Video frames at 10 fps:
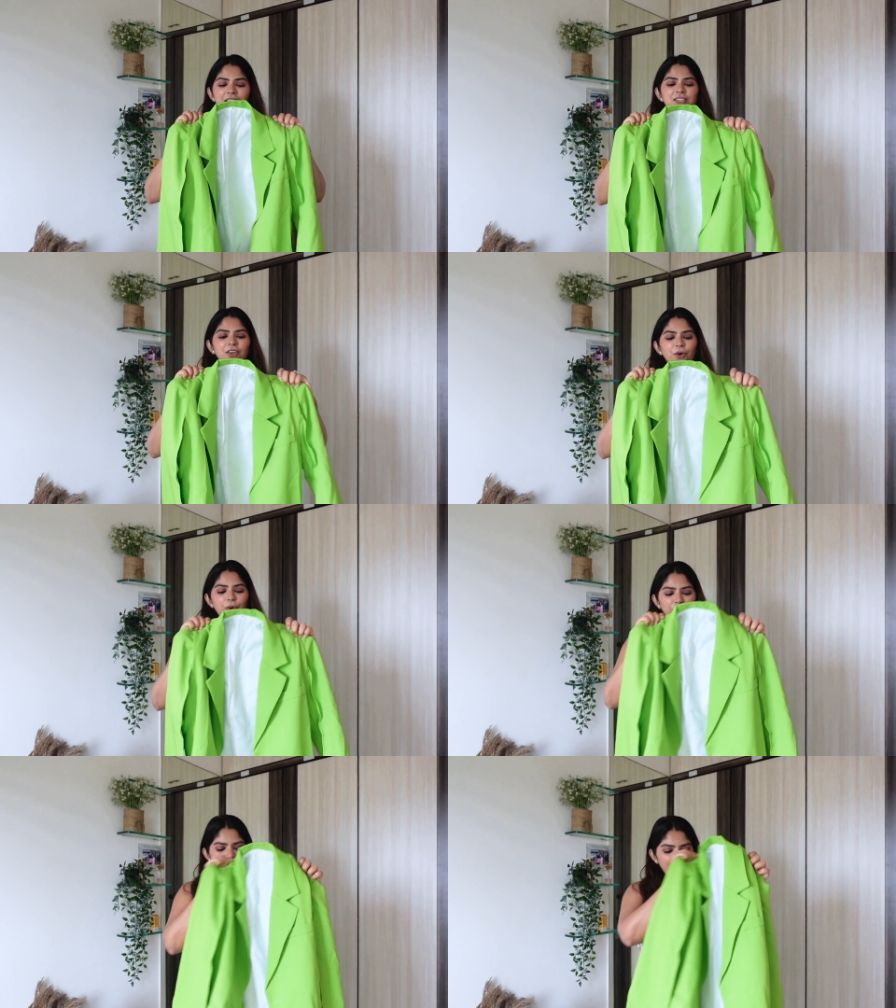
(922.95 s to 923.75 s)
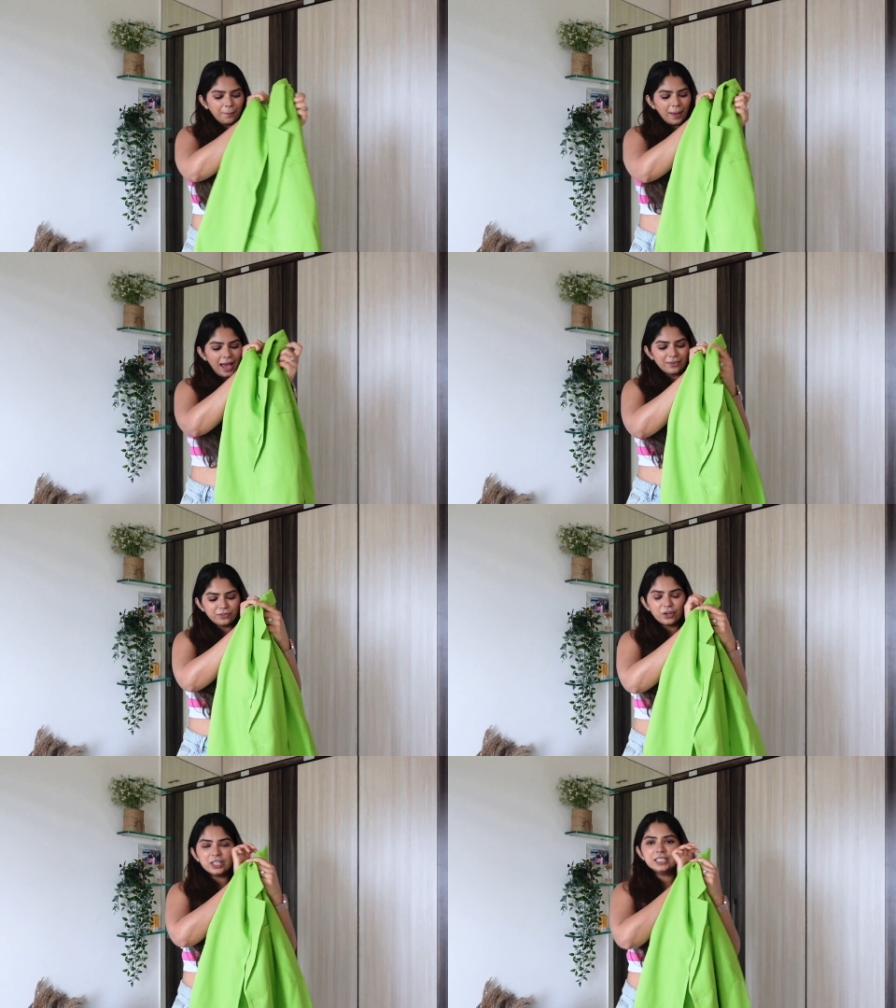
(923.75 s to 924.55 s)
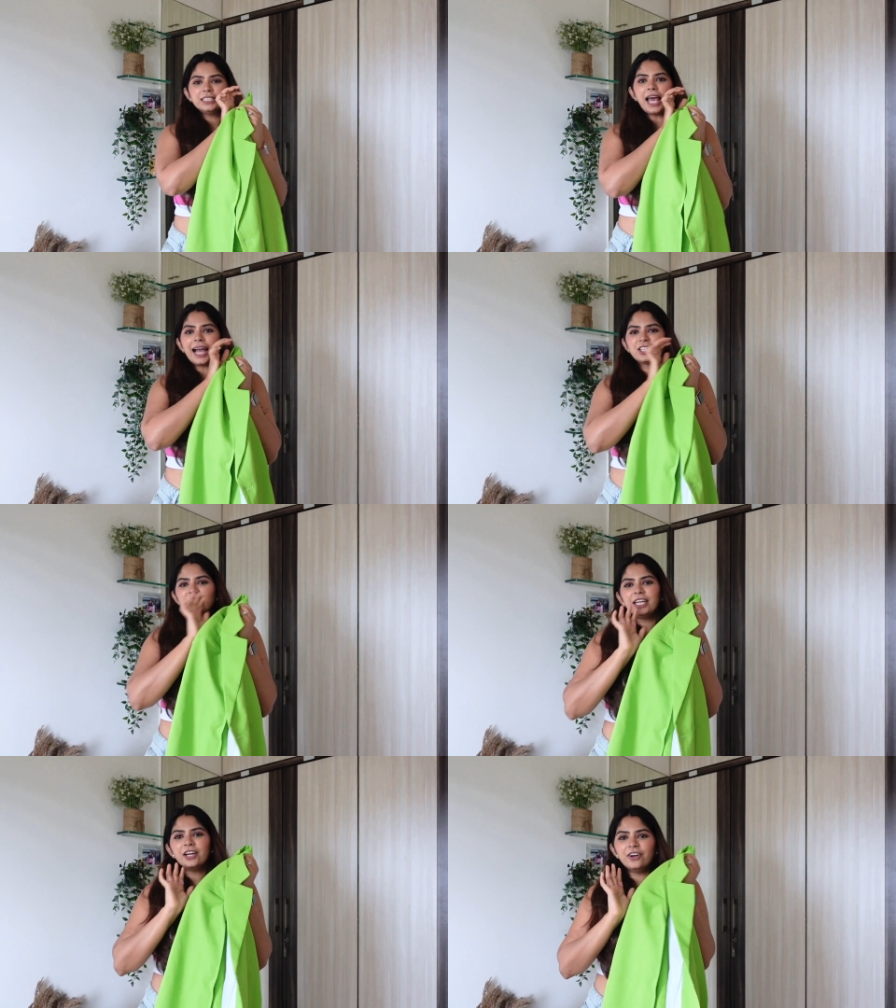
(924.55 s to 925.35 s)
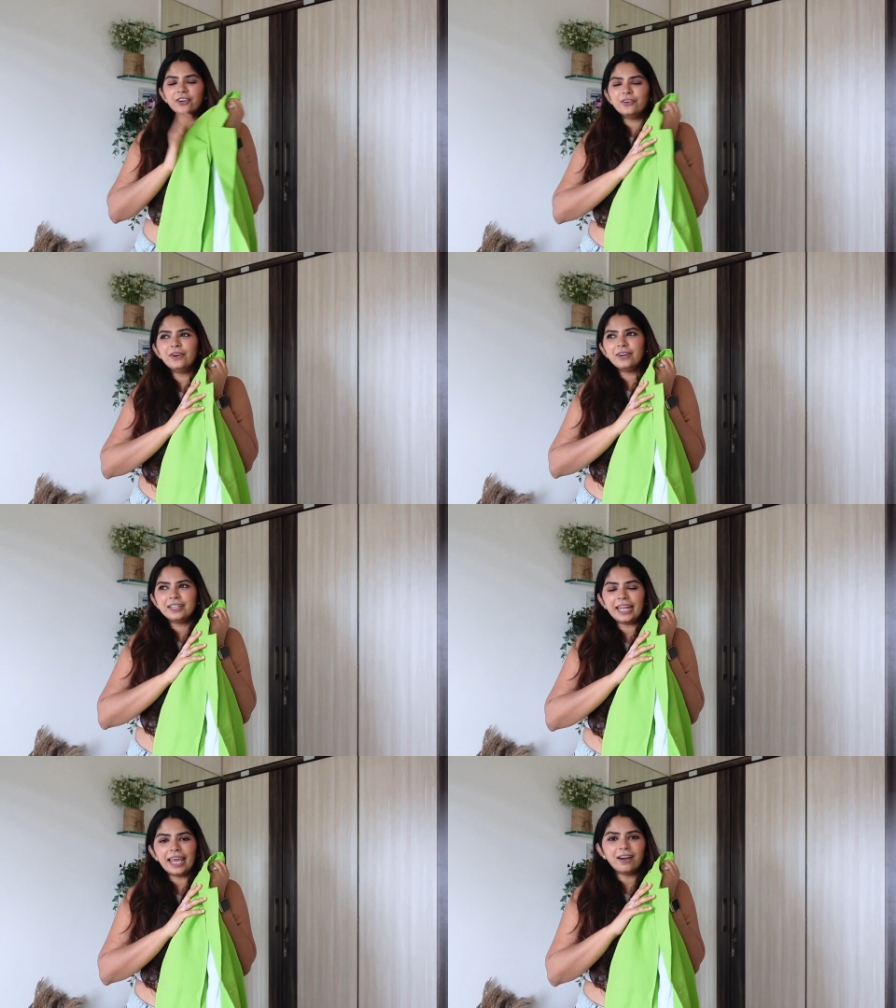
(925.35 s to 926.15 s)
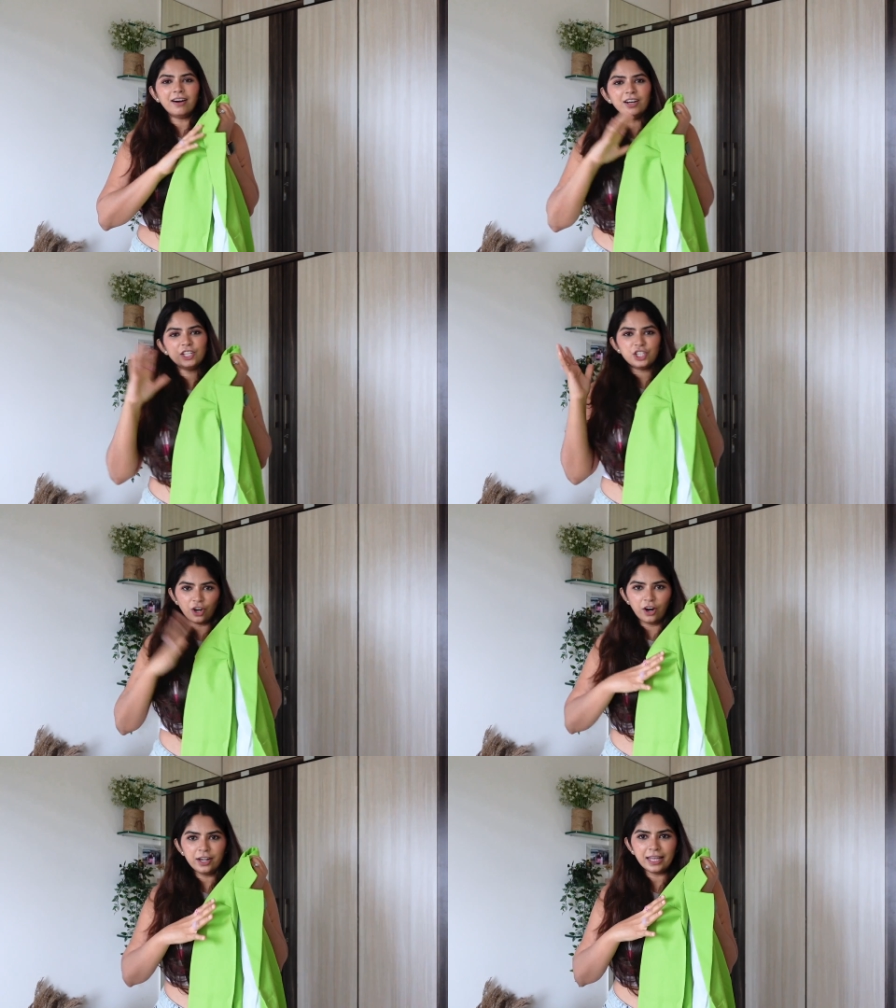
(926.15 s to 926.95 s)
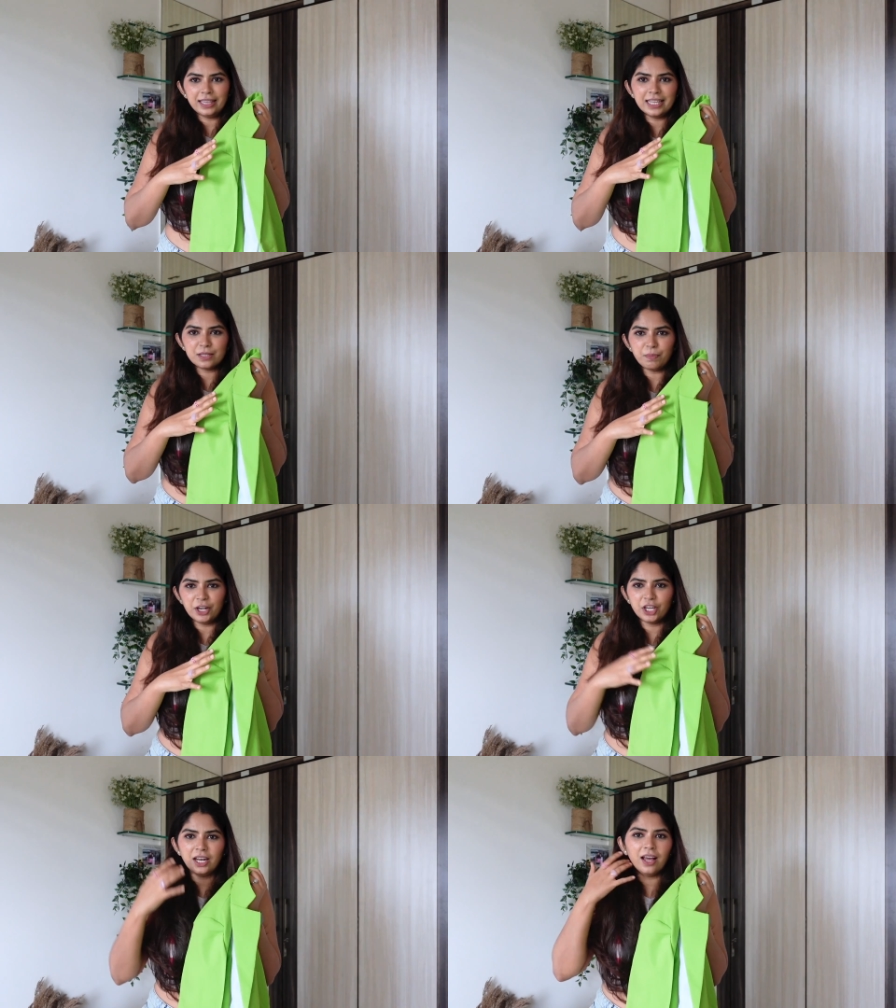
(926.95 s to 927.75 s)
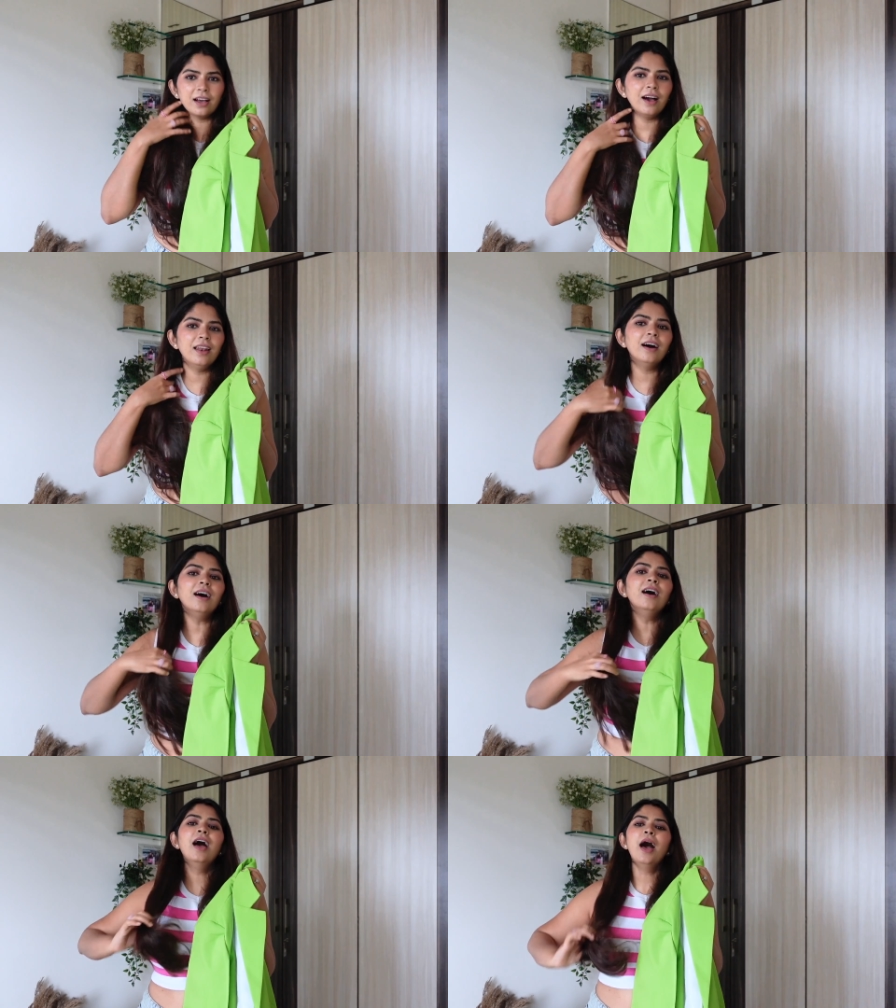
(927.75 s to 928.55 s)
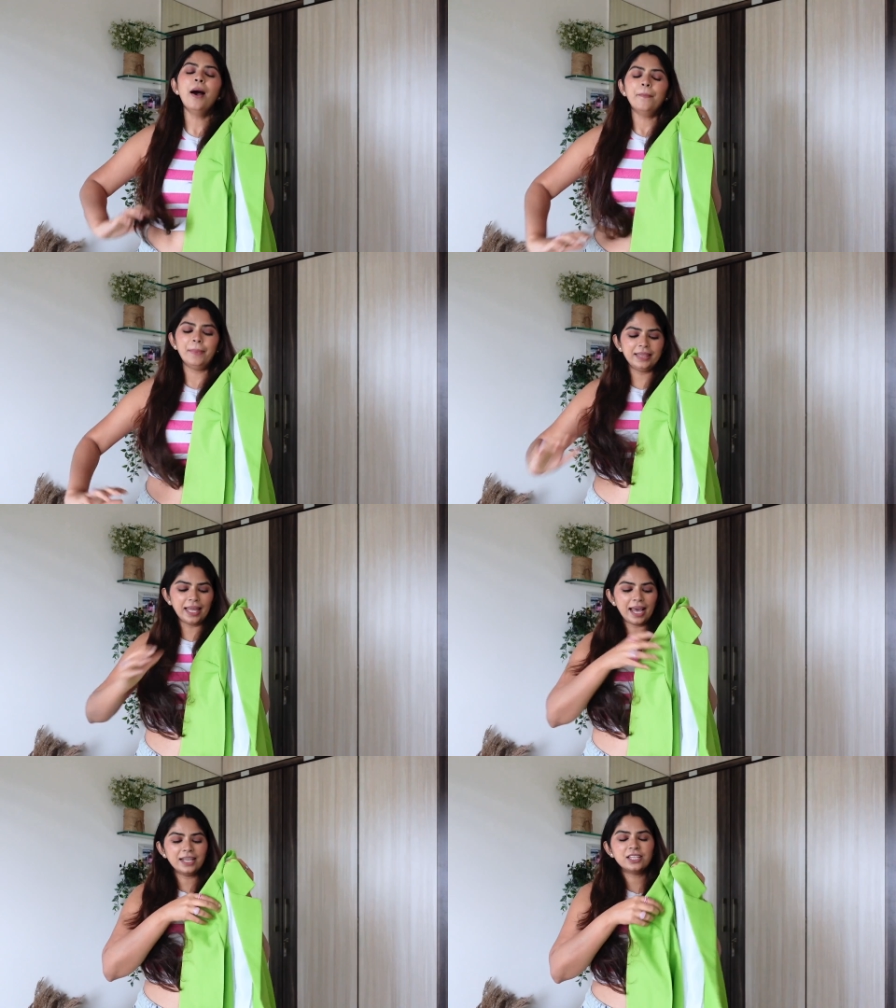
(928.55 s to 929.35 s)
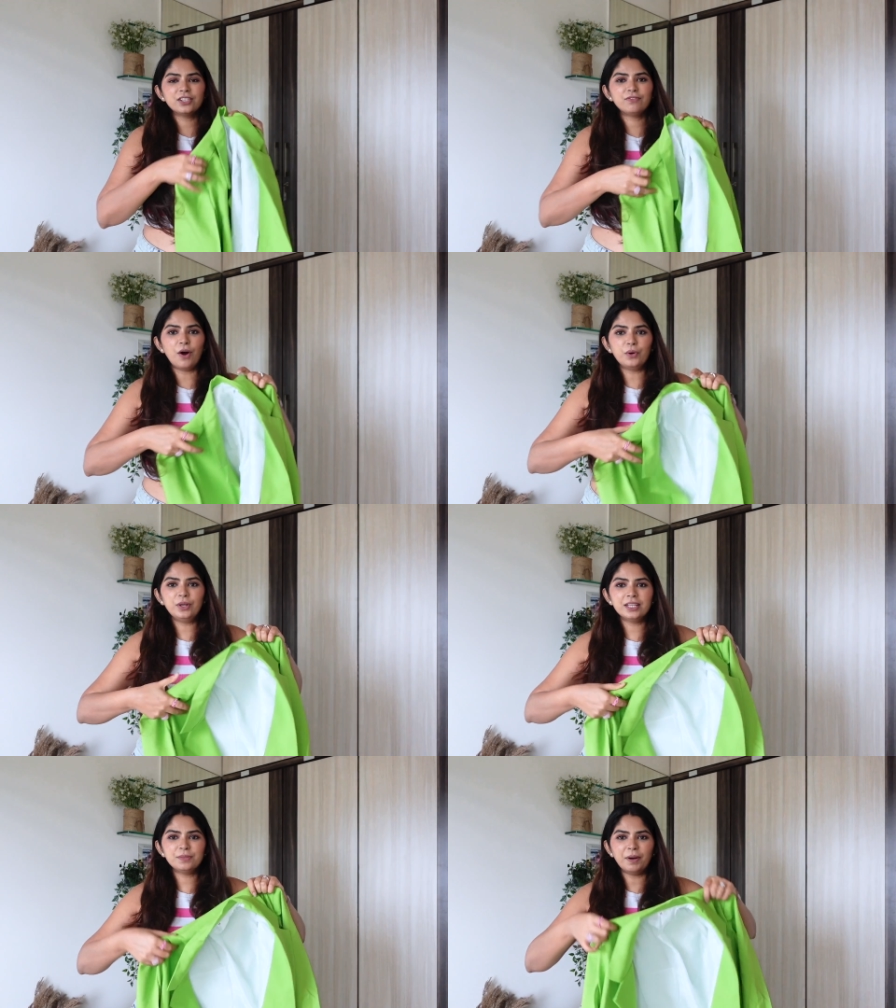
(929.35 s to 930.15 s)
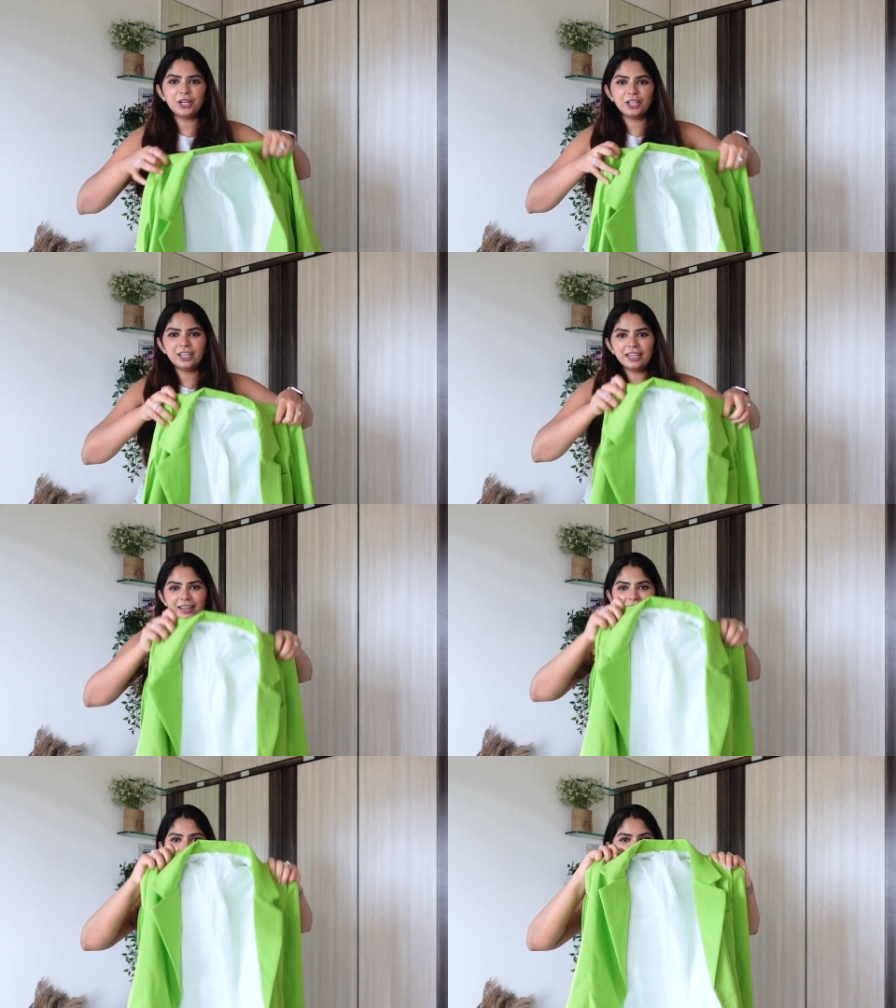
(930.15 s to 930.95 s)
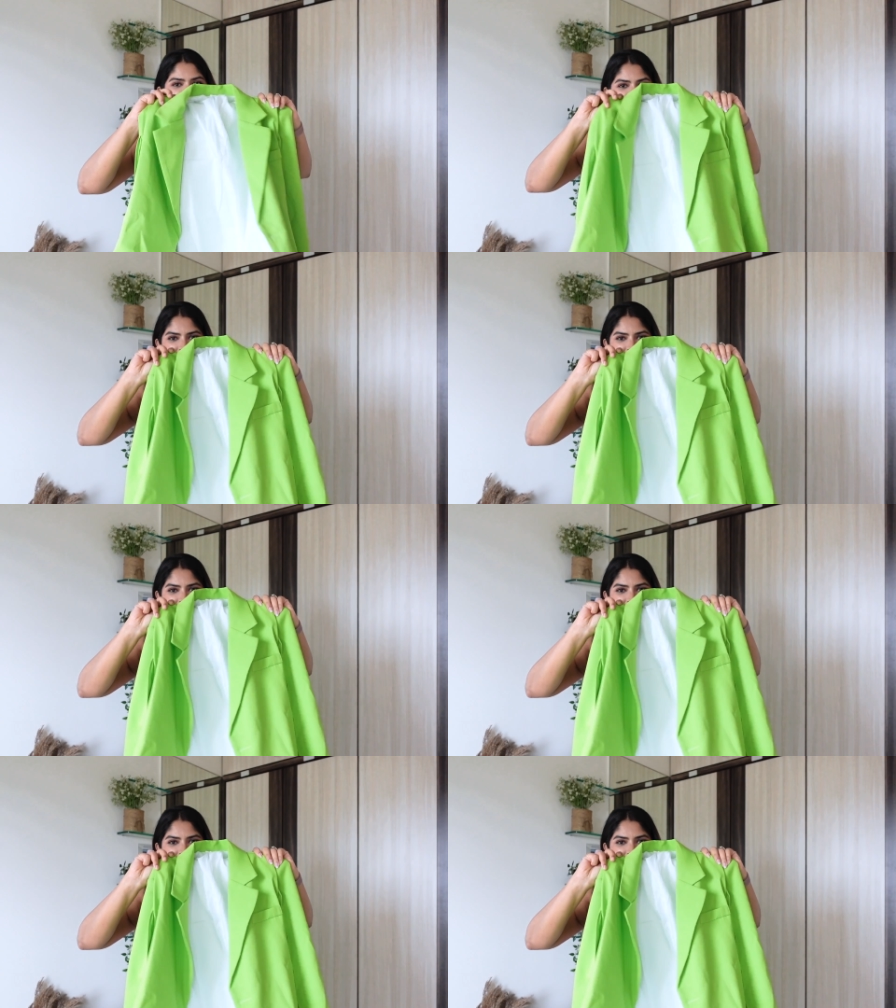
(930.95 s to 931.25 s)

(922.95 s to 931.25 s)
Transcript: So yep, I was actually gonna take a shirt in this particular color, but then I just found this particular